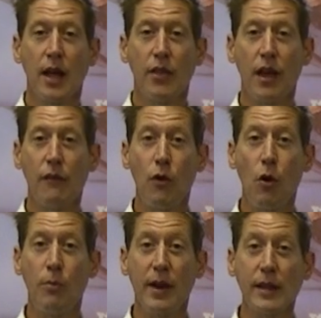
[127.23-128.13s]

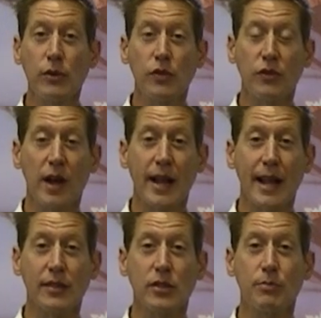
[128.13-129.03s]
therefore bringing those fire
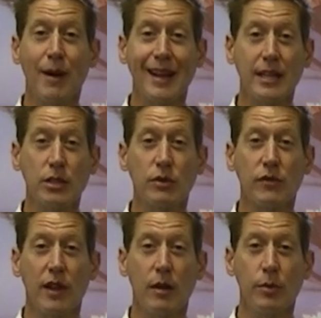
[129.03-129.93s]
gases back into its
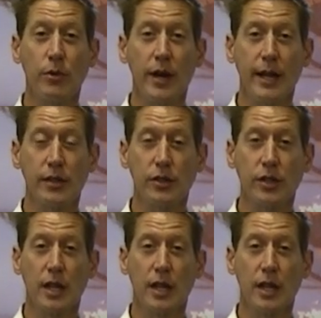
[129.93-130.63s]
flammable range.